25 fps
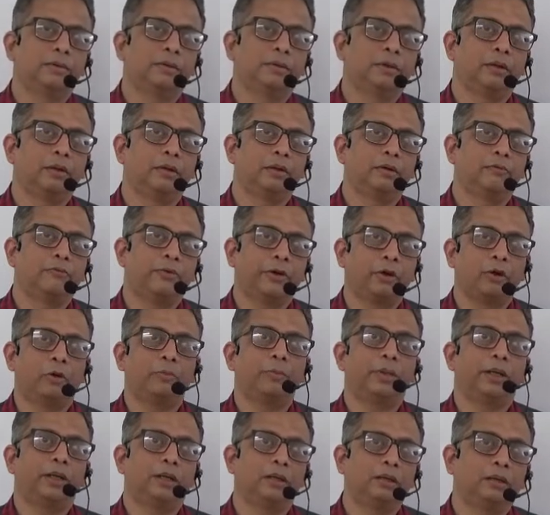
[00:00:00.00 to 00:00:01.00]

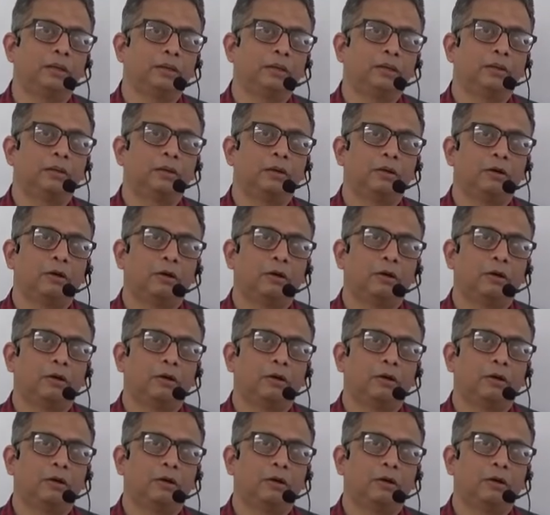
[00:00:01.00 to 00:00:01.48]
phenomena